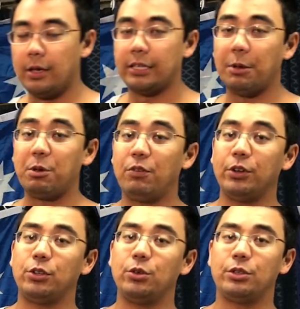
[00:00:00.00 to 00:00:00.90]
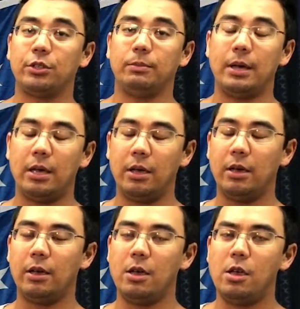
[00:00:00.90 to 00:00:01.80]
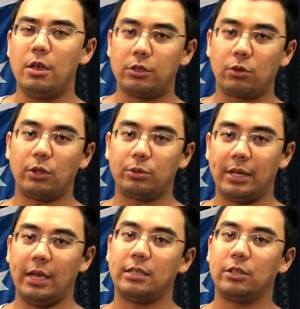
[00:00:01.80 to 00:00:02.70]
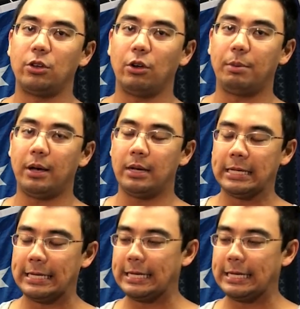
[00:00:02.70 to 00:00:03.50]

So now move on to some squats with the SS yoke bar.